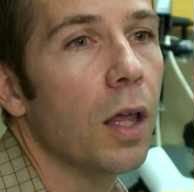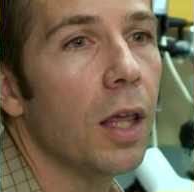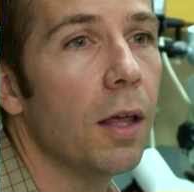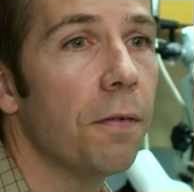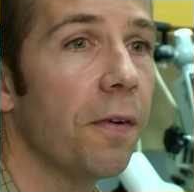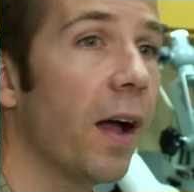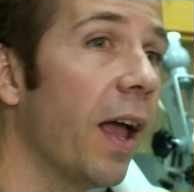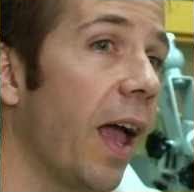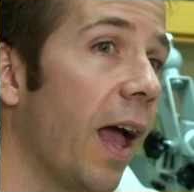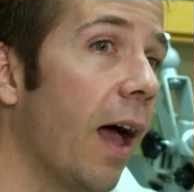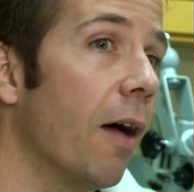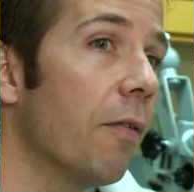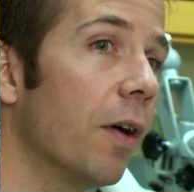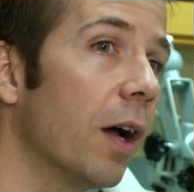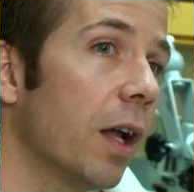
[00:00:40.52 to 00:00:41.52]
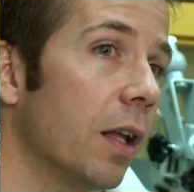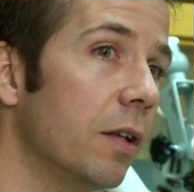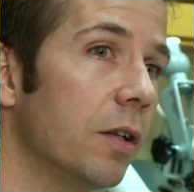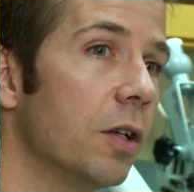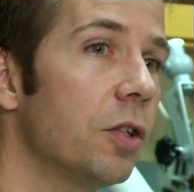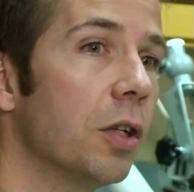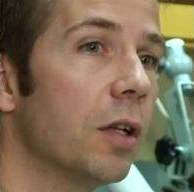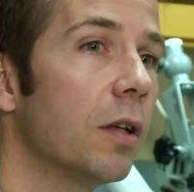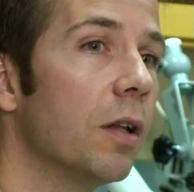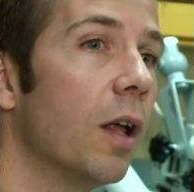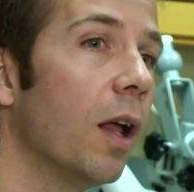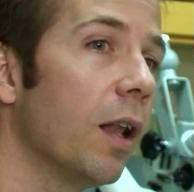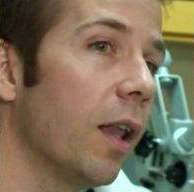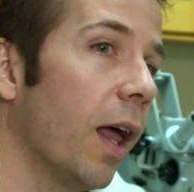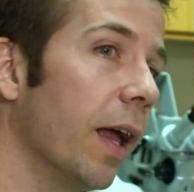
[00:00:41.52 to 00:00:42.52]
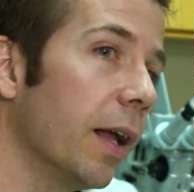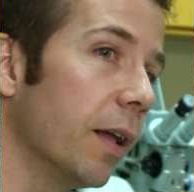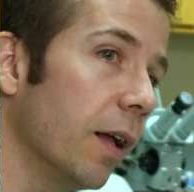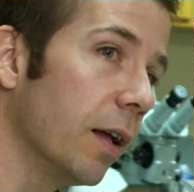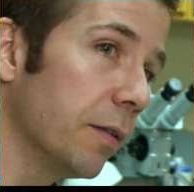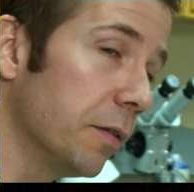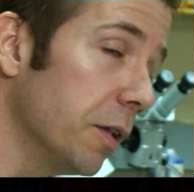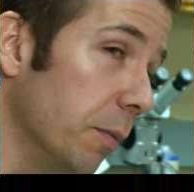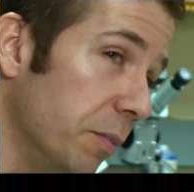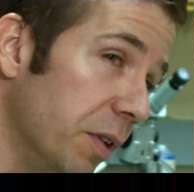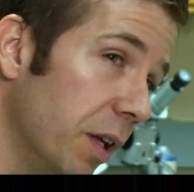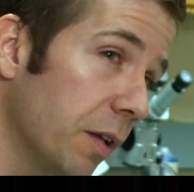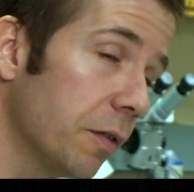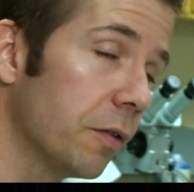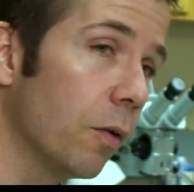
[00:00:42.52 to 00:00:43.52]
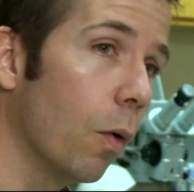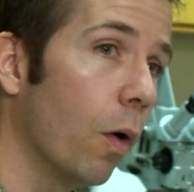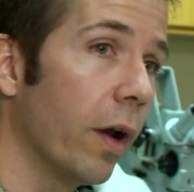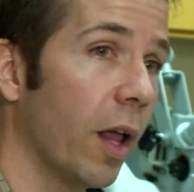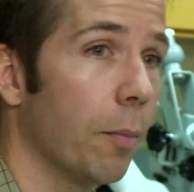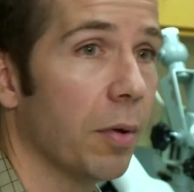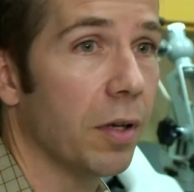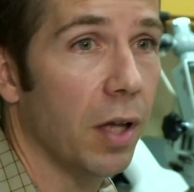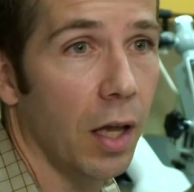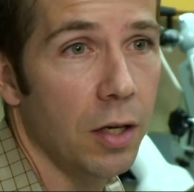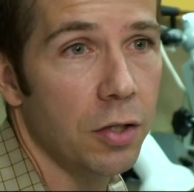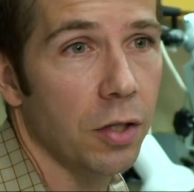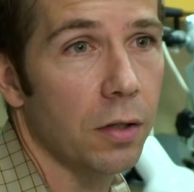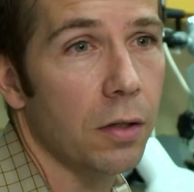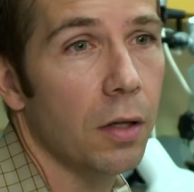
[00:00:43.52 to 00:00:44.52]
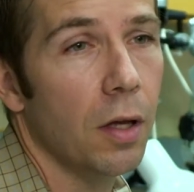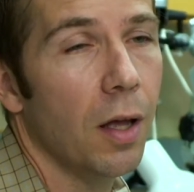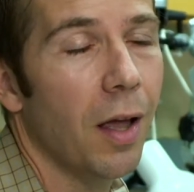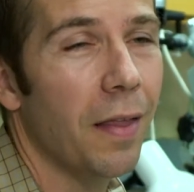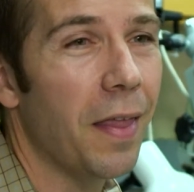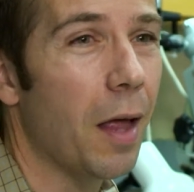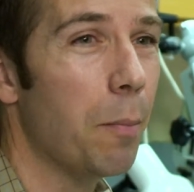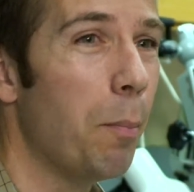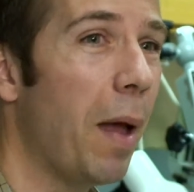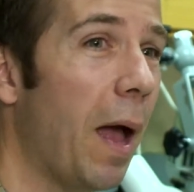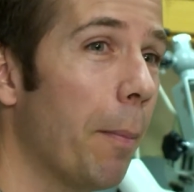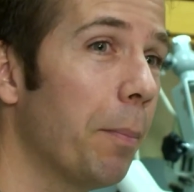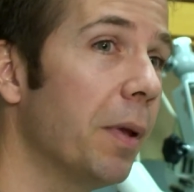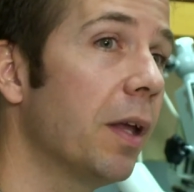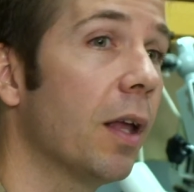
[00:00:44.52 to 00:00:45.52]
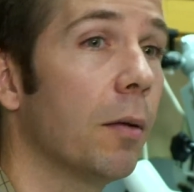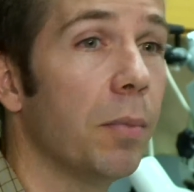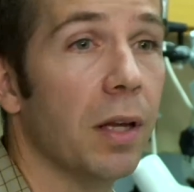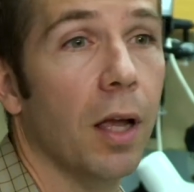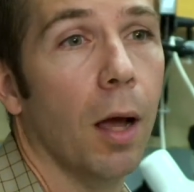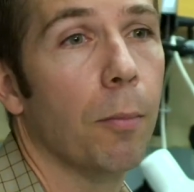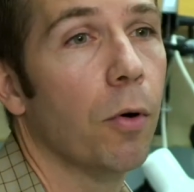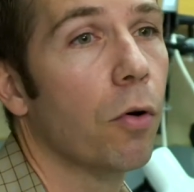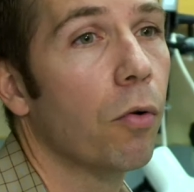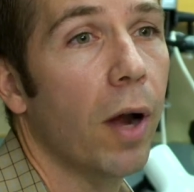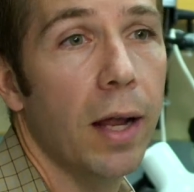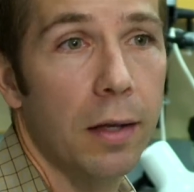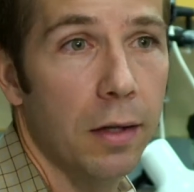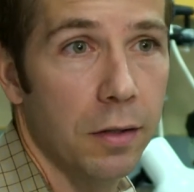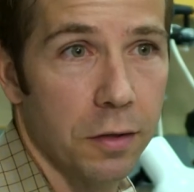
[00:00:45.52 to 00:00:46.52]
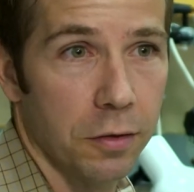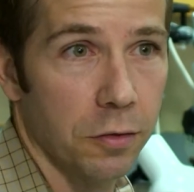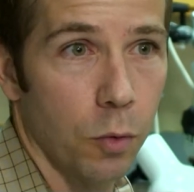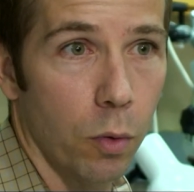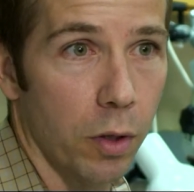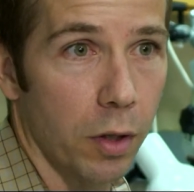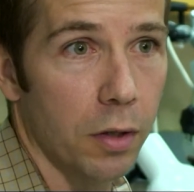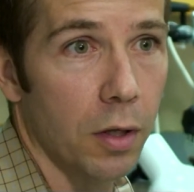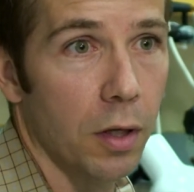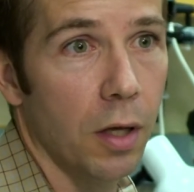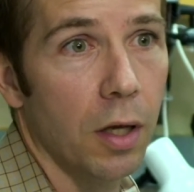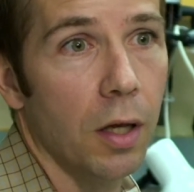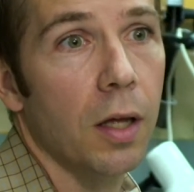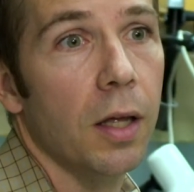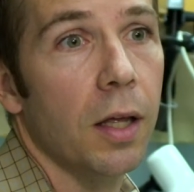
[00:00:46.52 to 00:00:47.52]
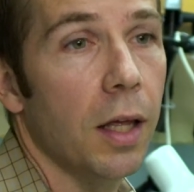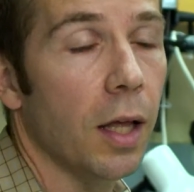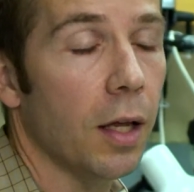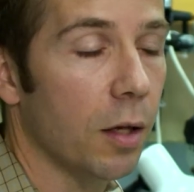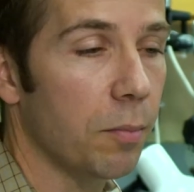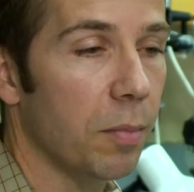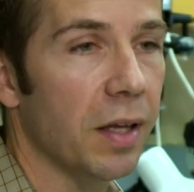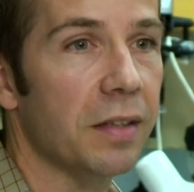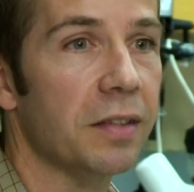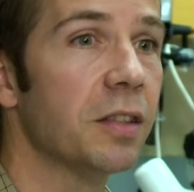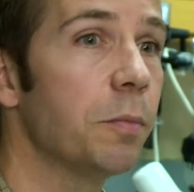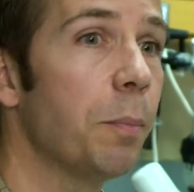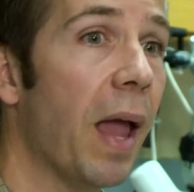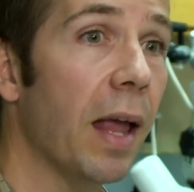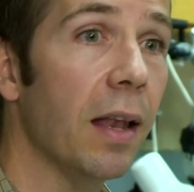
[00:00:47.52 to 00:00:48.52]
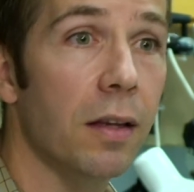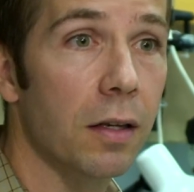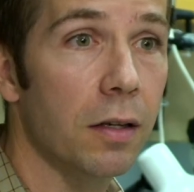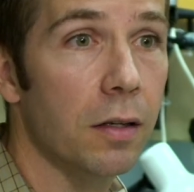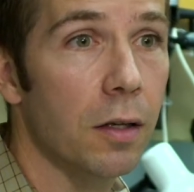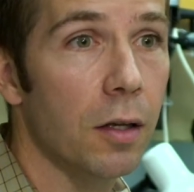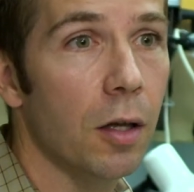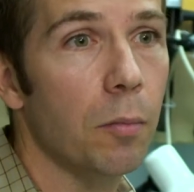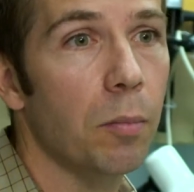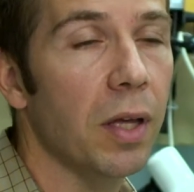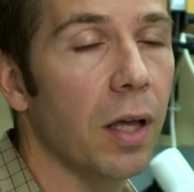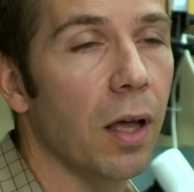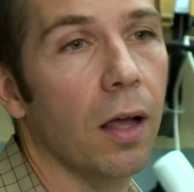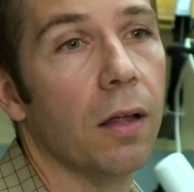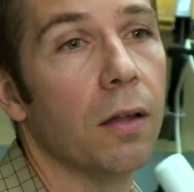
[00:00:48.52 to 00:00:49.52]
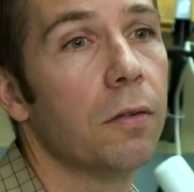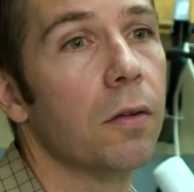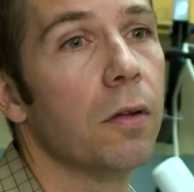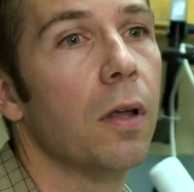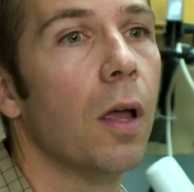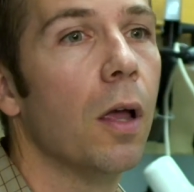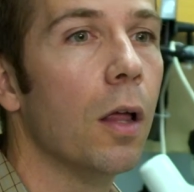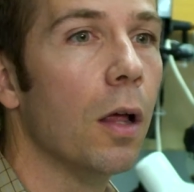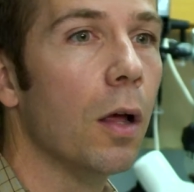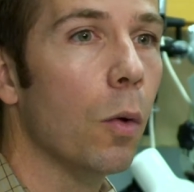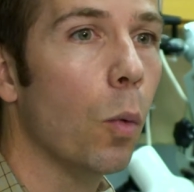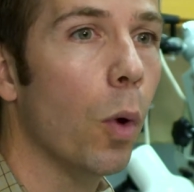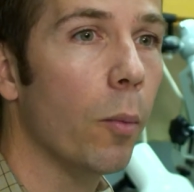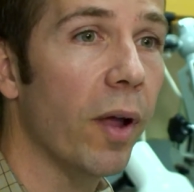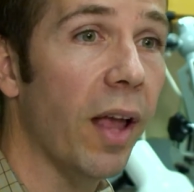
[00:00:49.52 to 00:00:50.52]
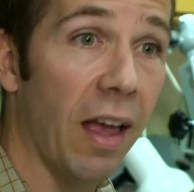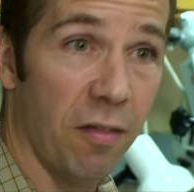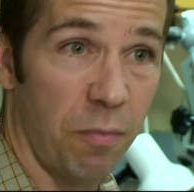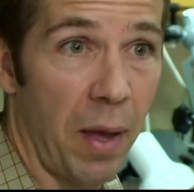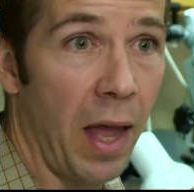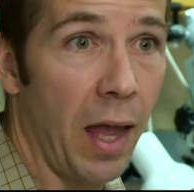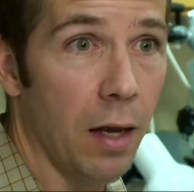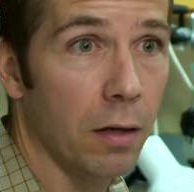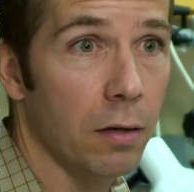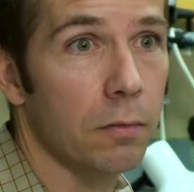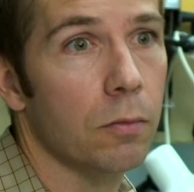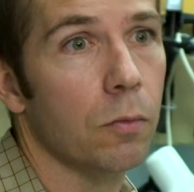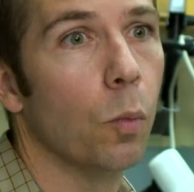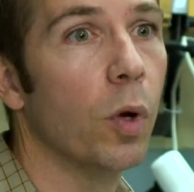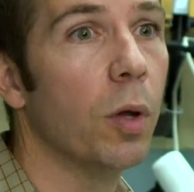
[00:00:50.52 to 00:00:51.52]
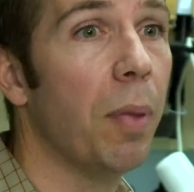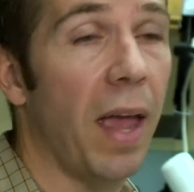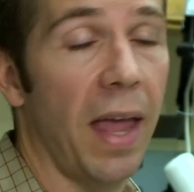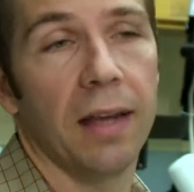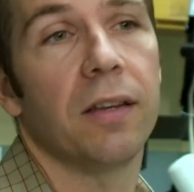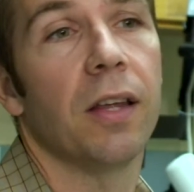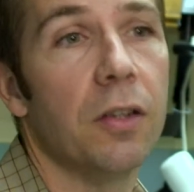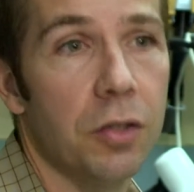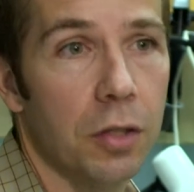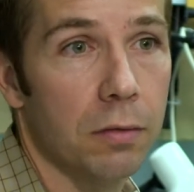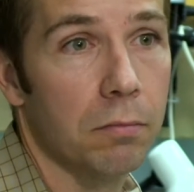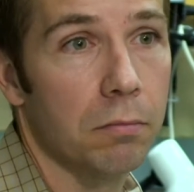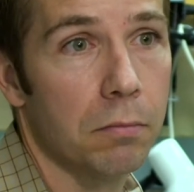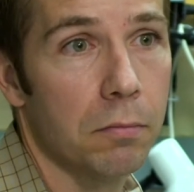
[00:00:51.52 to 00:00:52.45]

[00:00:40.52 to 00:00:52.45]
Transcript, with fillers: If I have a condition like a slipped disc or an amputation, that map can become greatly distorted. It can be expanded because when we have pain, we pay attention.